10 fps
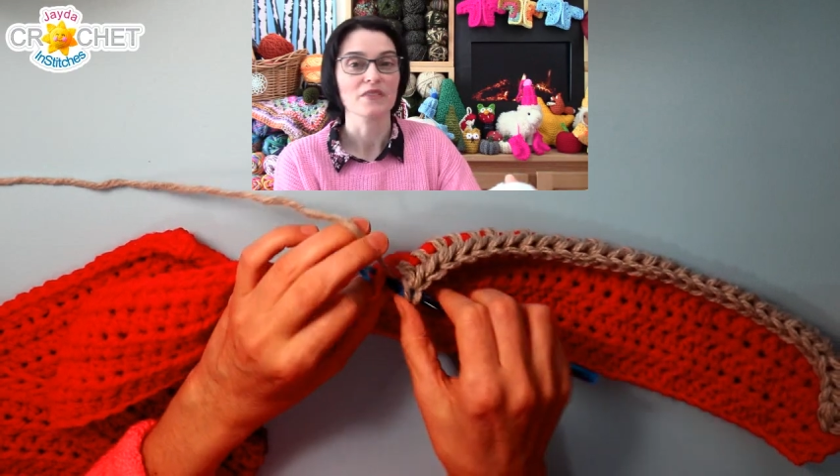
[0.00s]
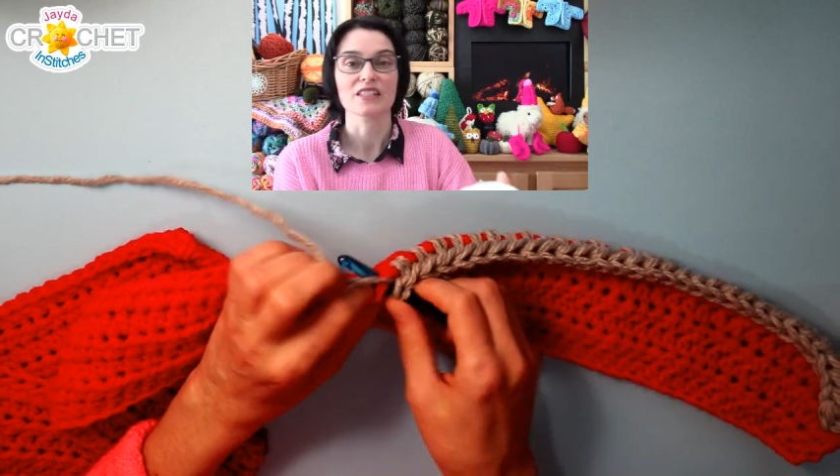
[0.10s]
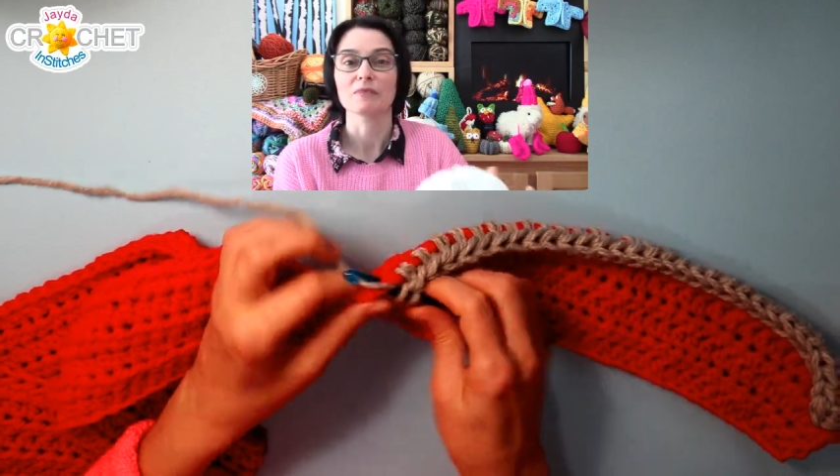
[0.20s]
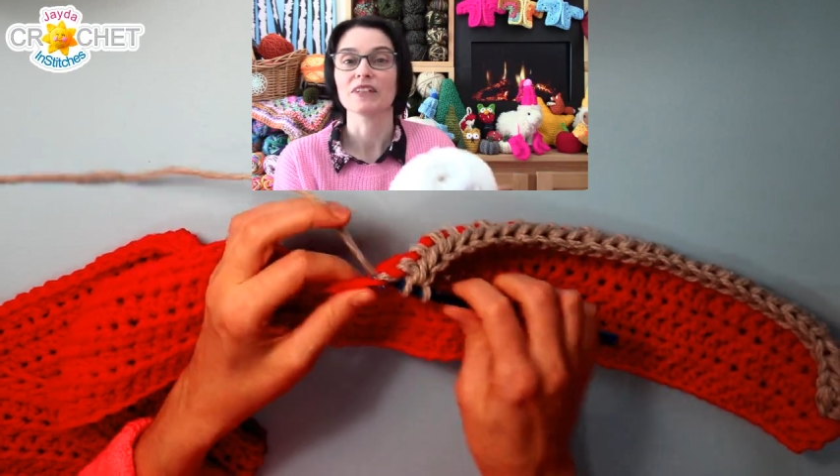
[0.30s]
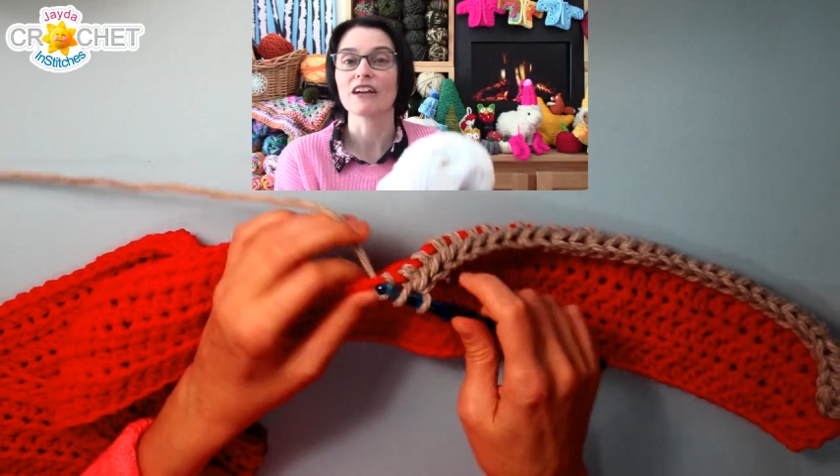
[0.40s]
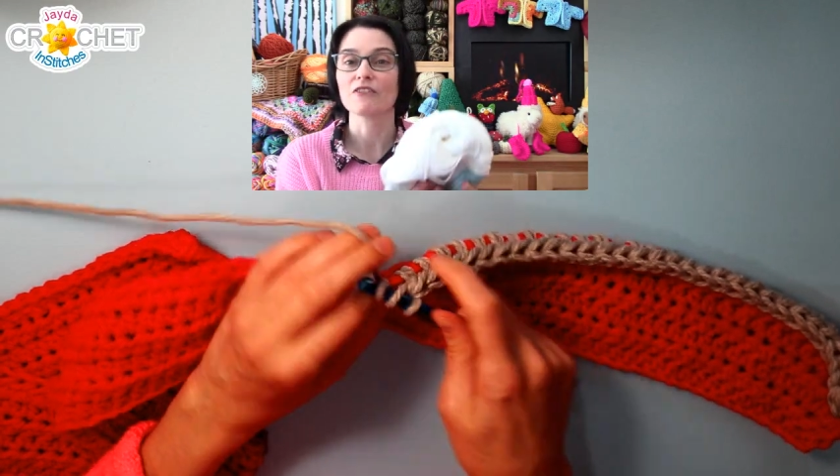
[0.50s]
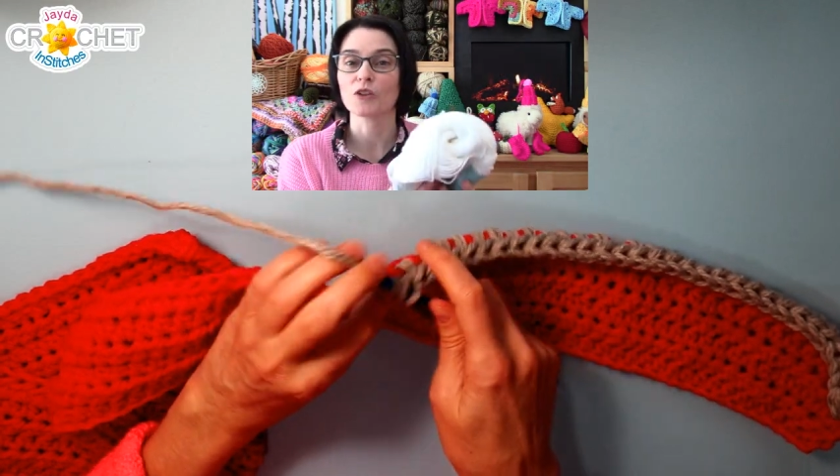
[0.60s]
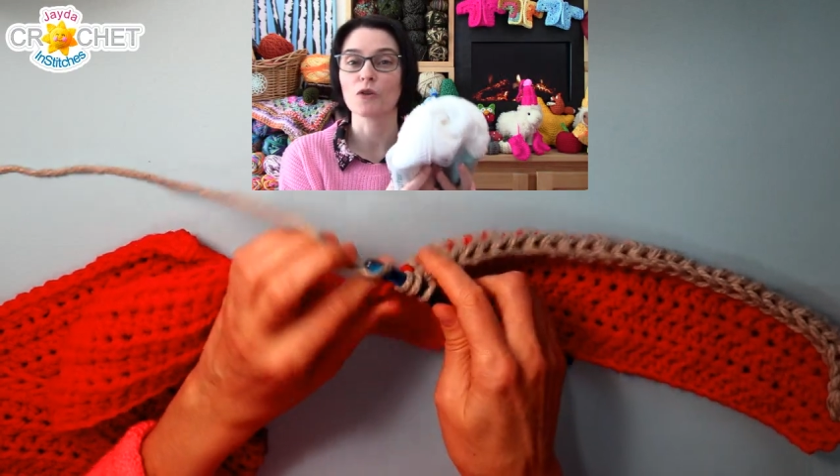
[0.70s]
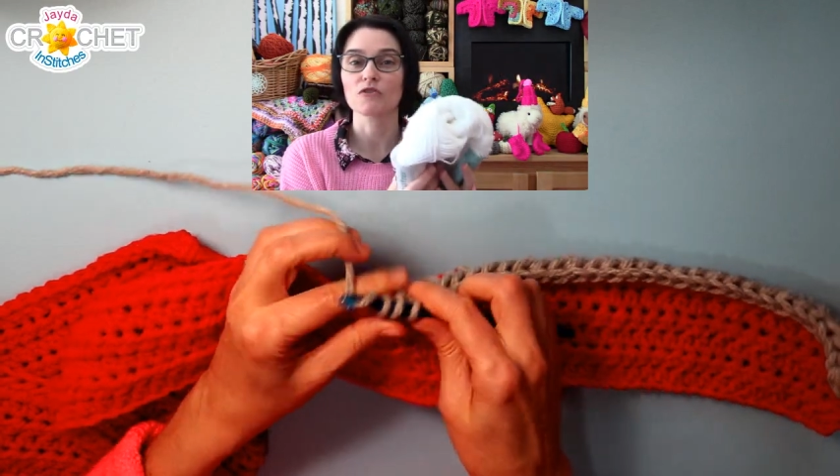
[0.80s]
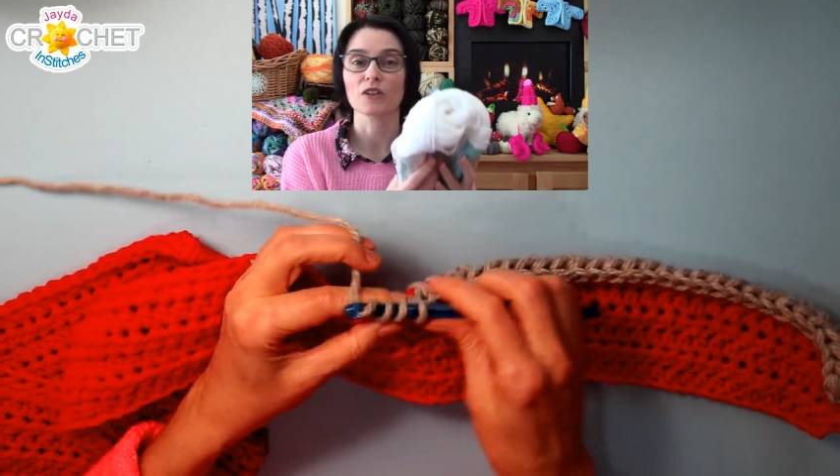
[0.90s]
some
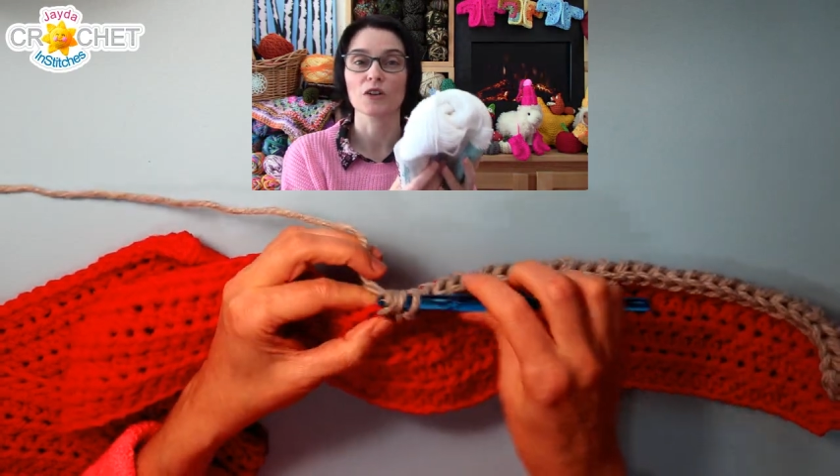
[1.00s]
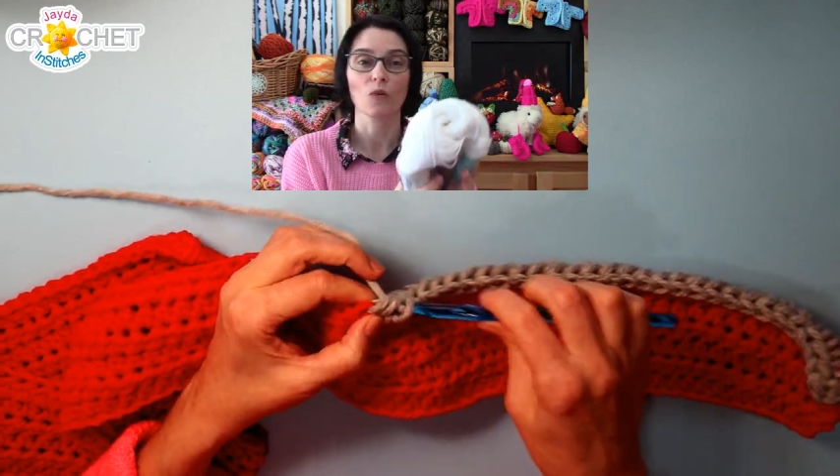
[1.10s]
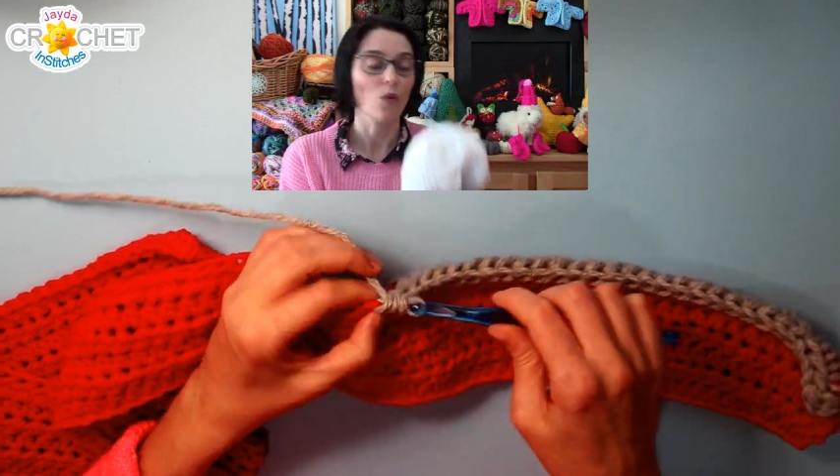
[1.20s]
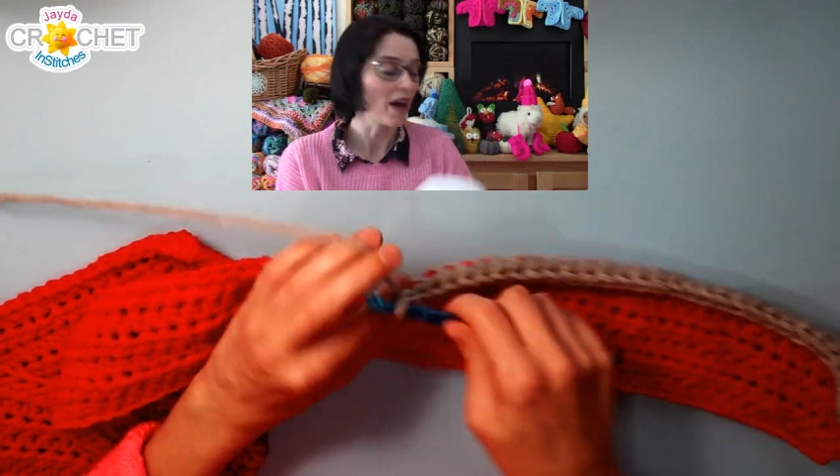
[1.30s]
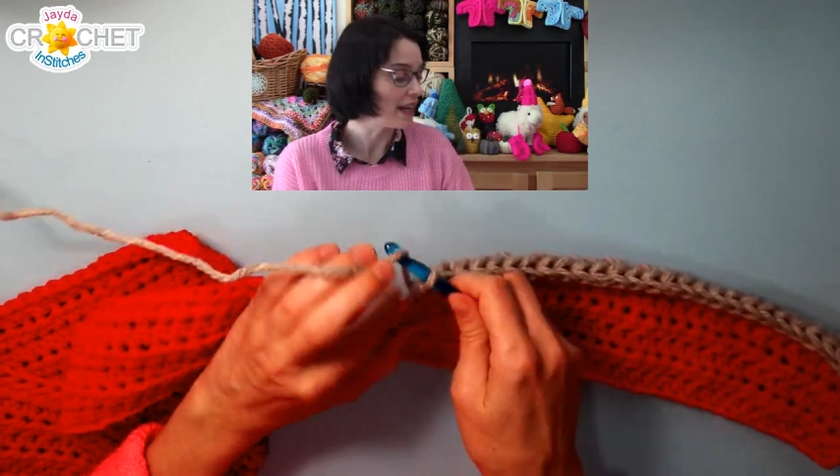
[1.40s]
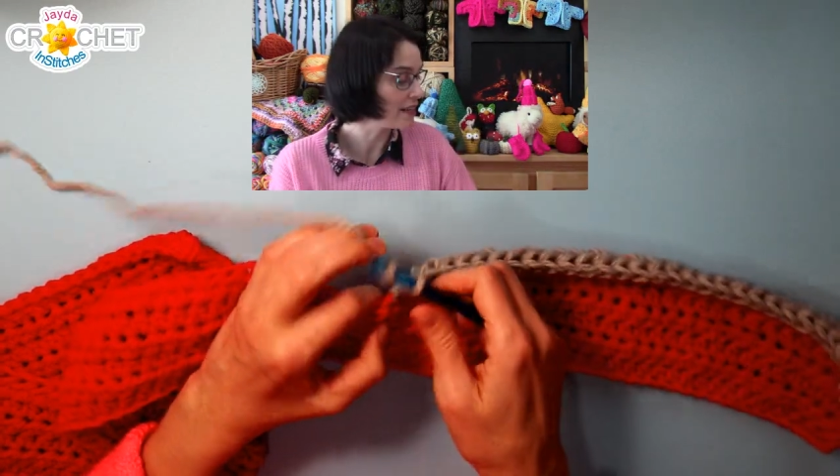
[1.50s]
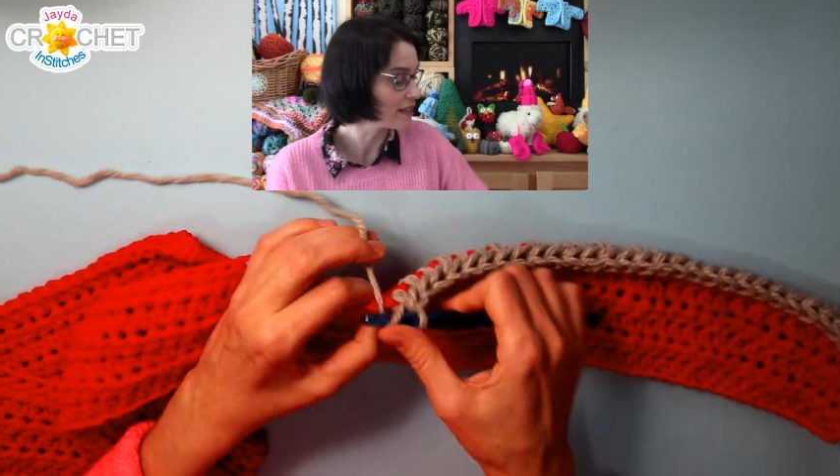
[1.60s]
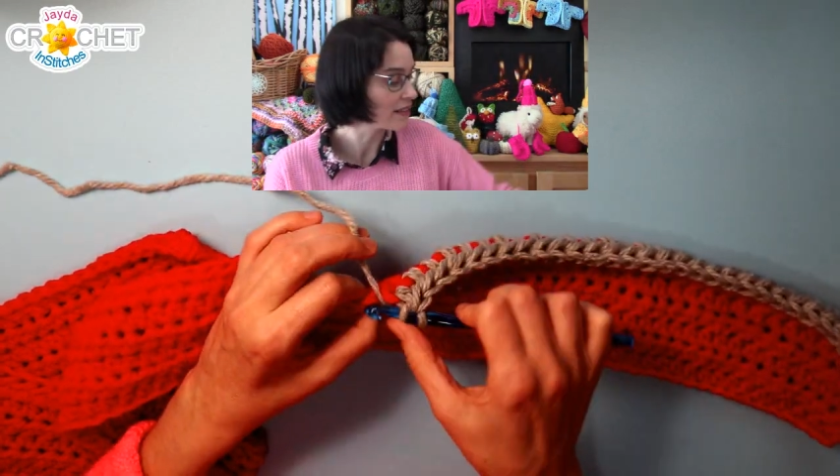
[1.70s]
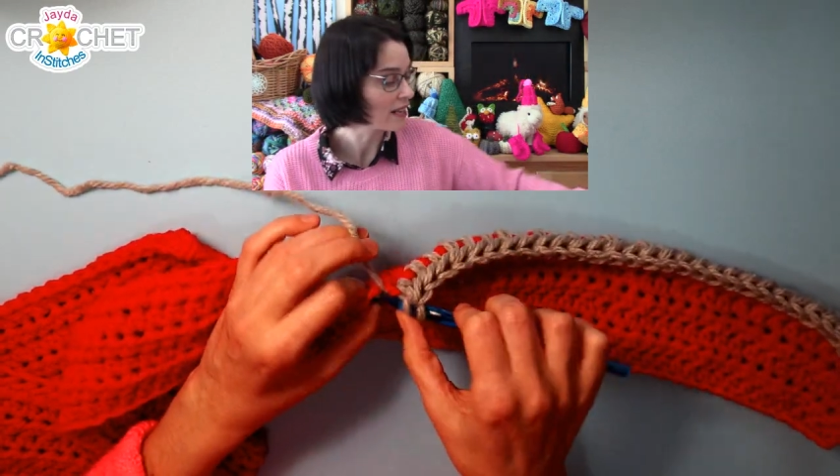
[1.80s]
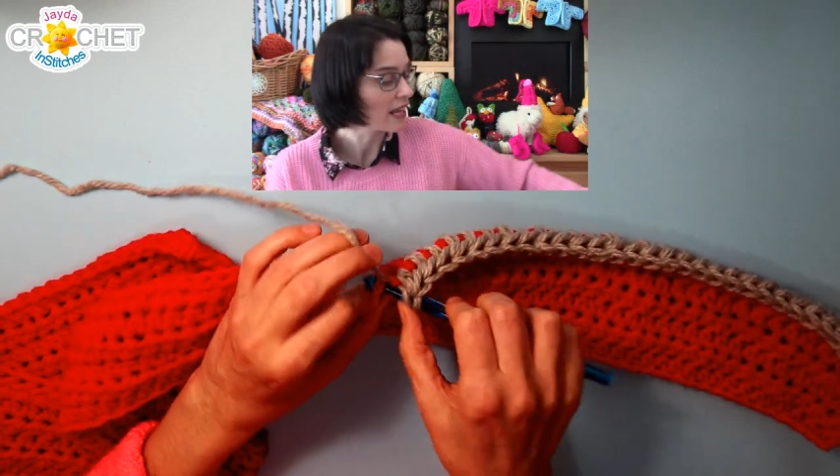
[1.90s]
leftover white